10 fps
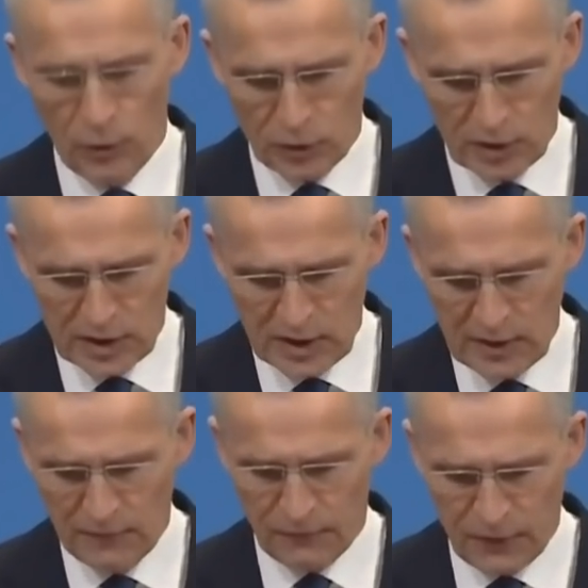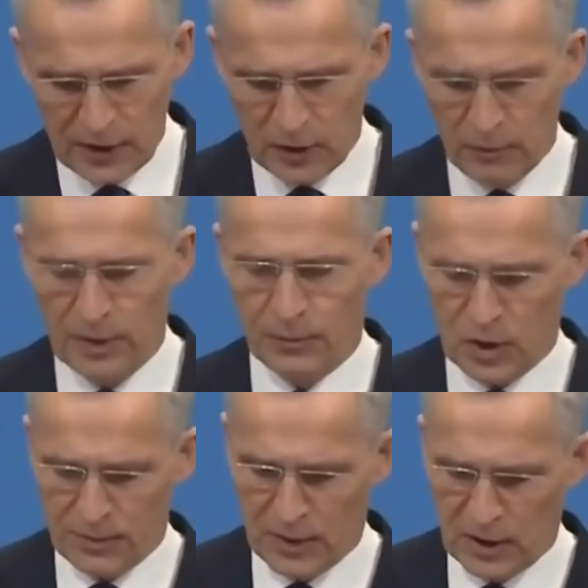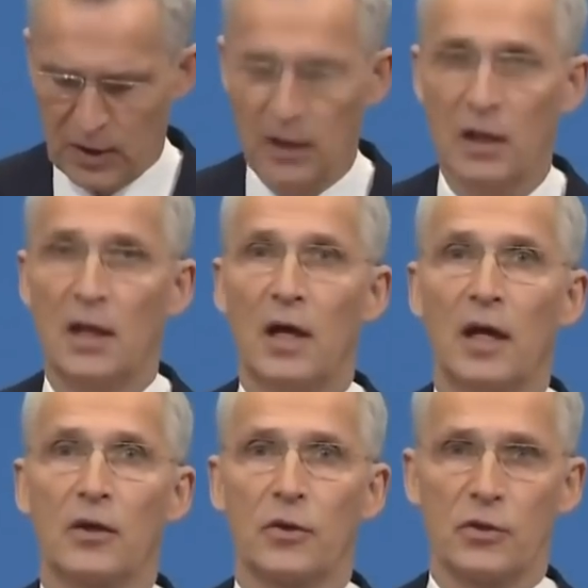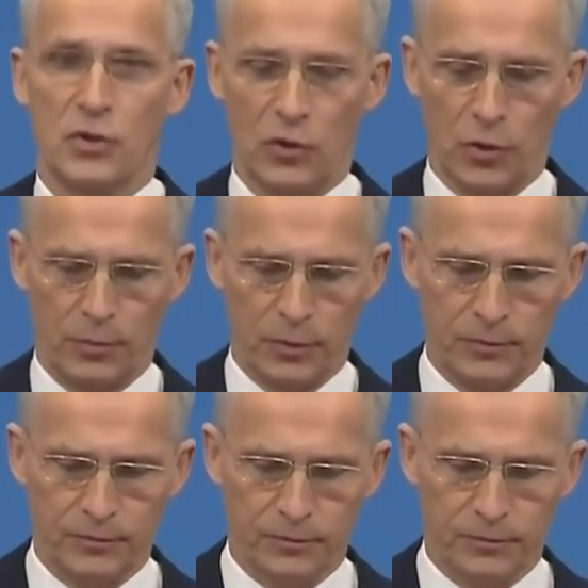democracy, freedom, and prosperity across Europe.